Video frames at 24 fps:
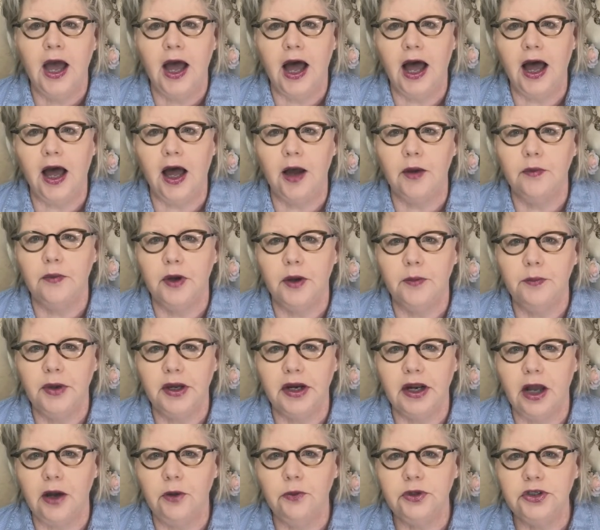
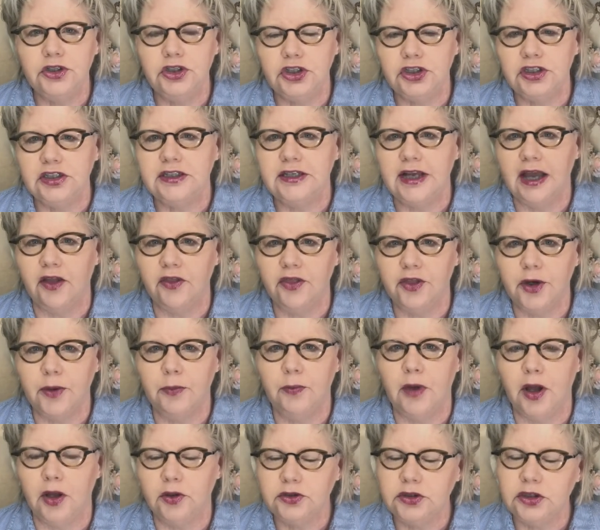But I was just out there
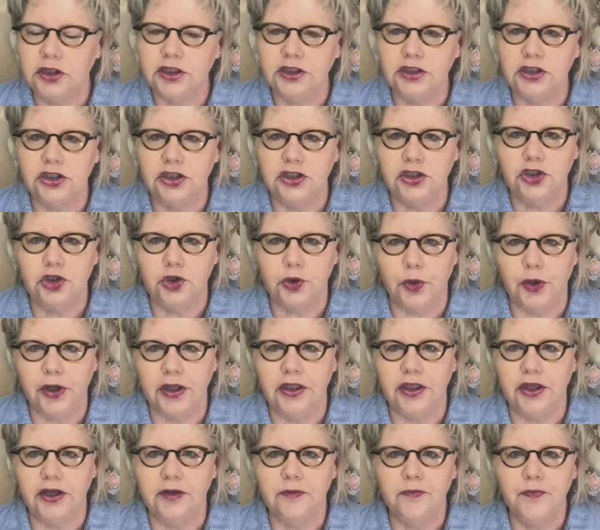mostly to enjoy
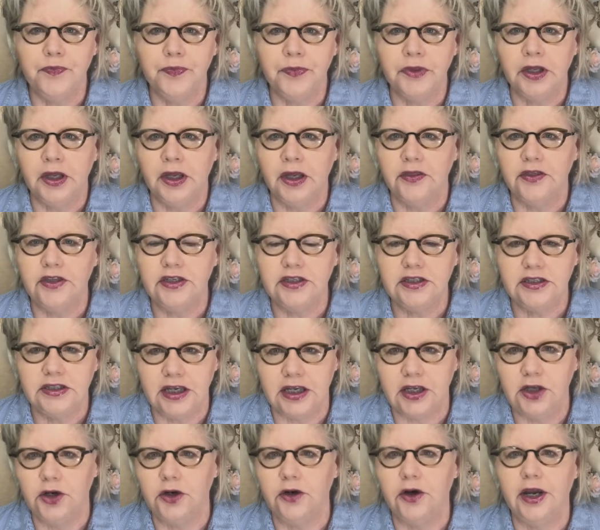the
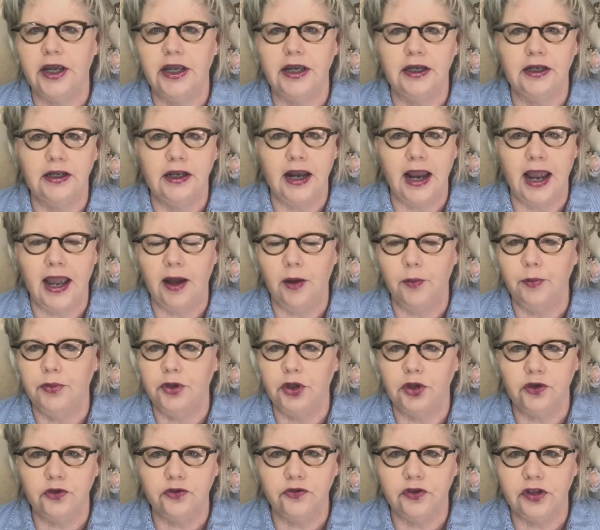scenery and how
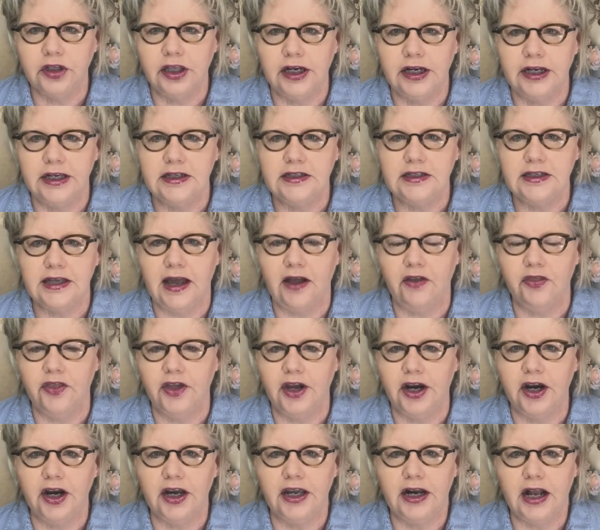beautiful it is out
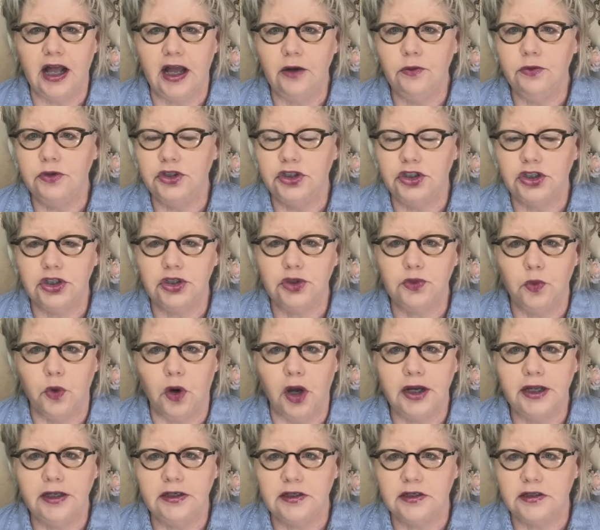there. And I was just
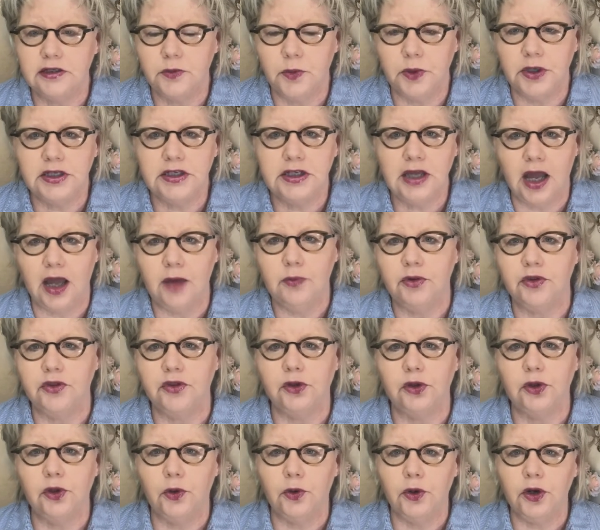wanting to spend time with the
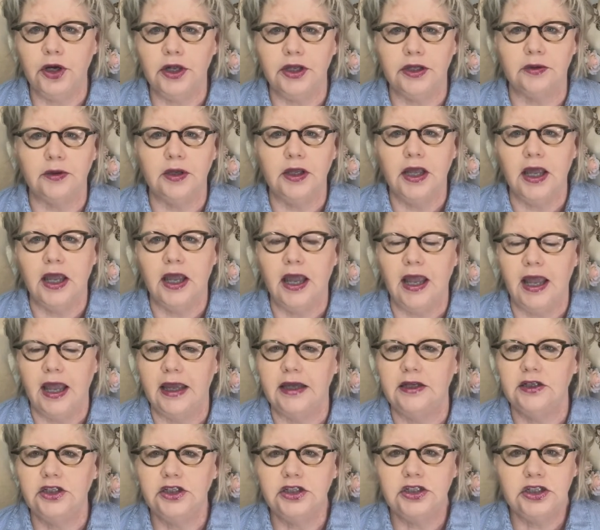Lord
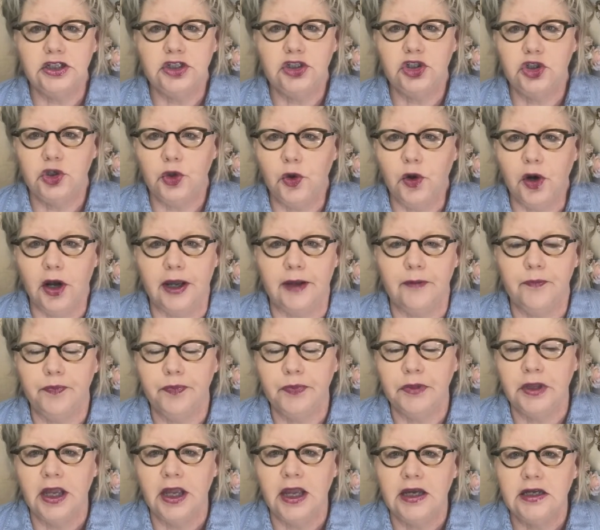and just enjoy.
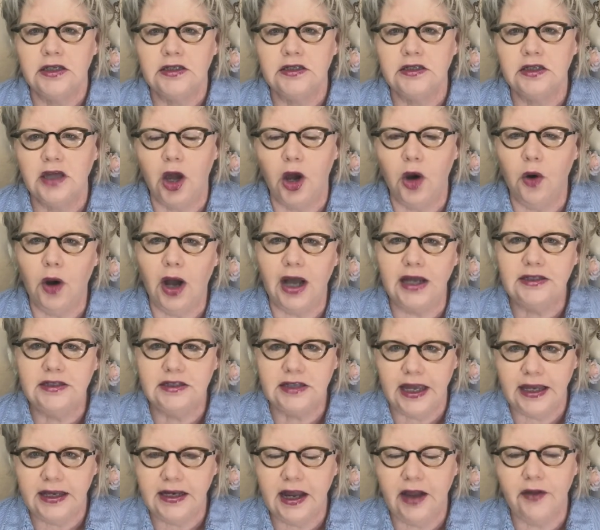So I
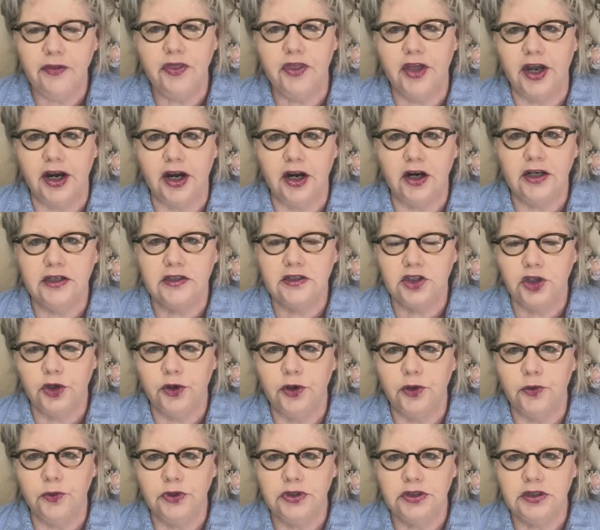stayed out there, and so
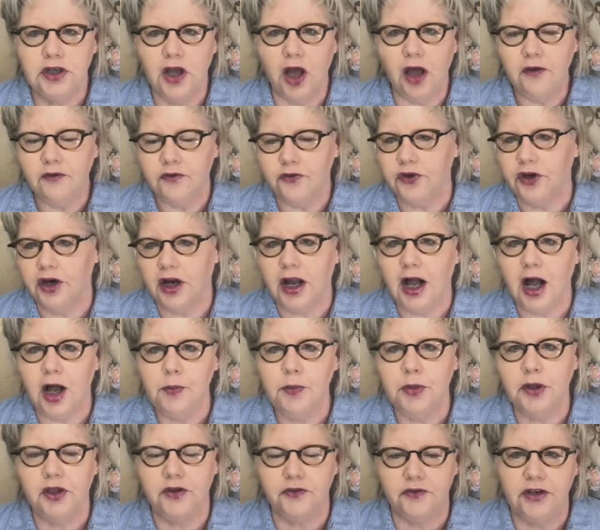it was not for a
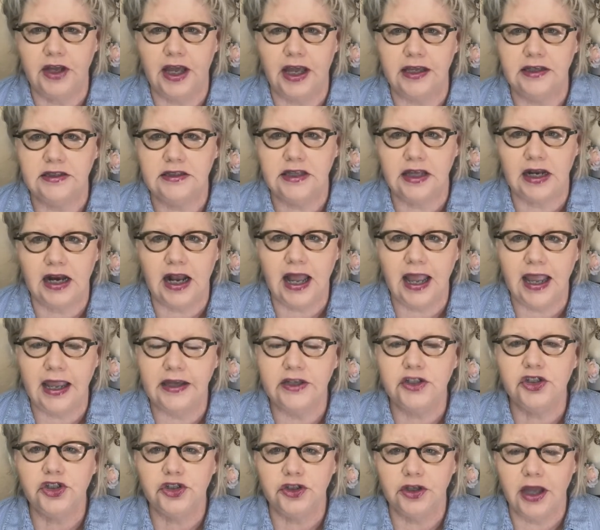couple of days that
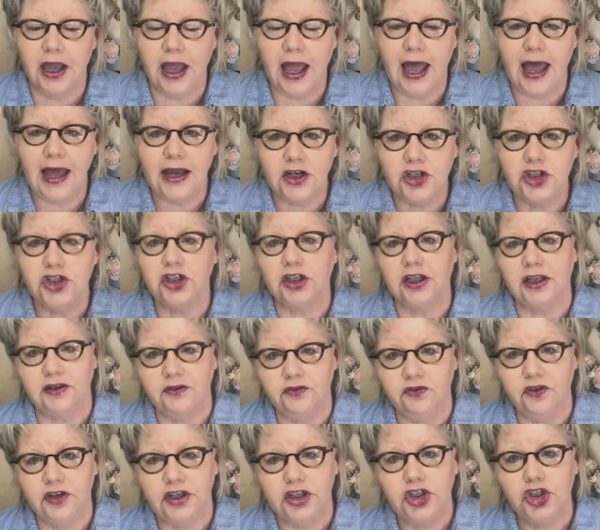I actually
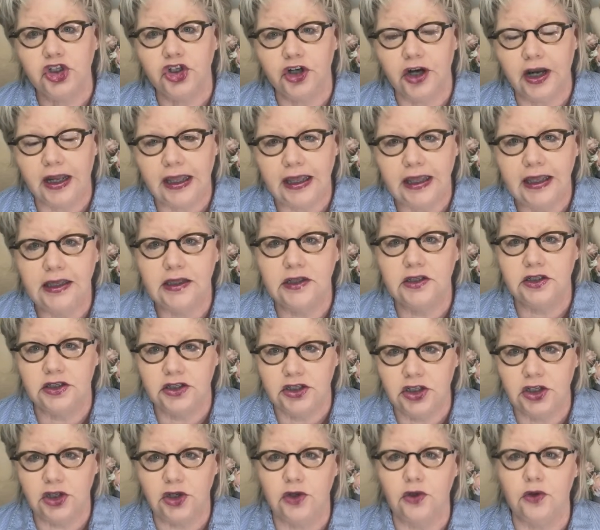ventured
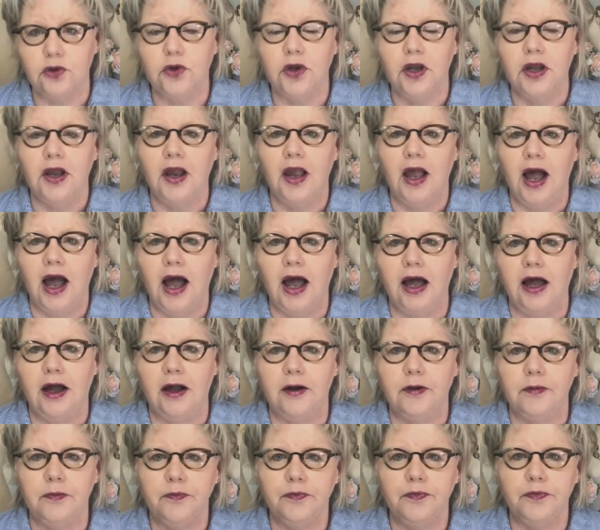into
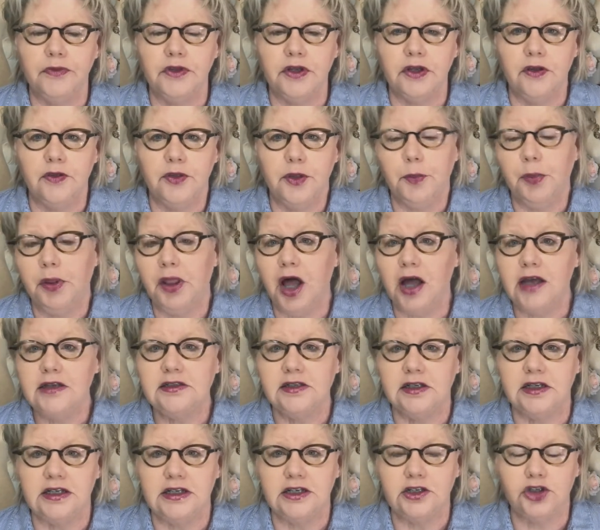the
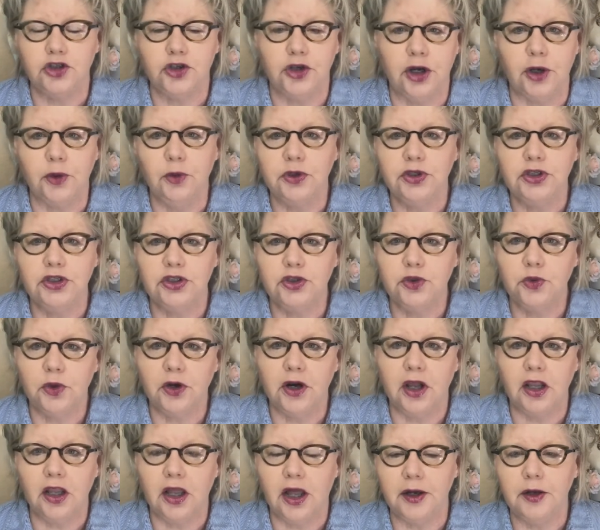Plaza District, which is where
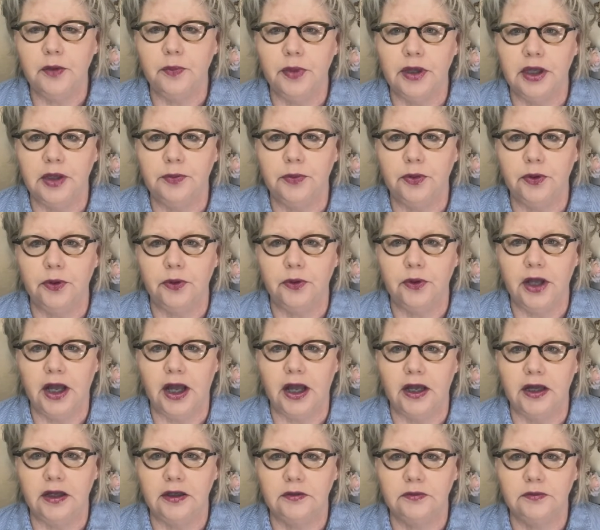a lot of people
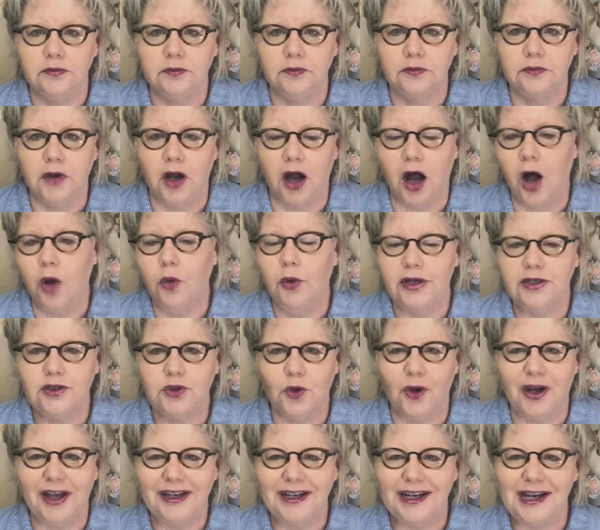always
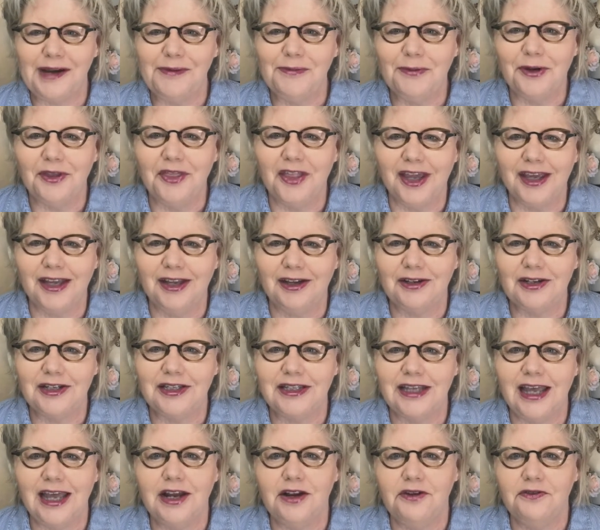wind up when they go to
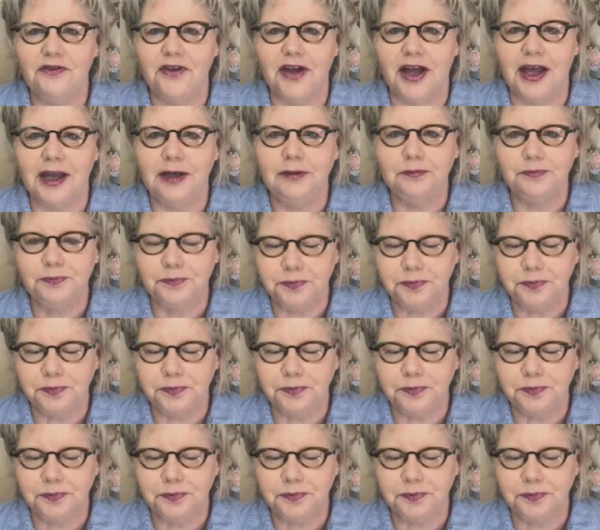Santa Fe.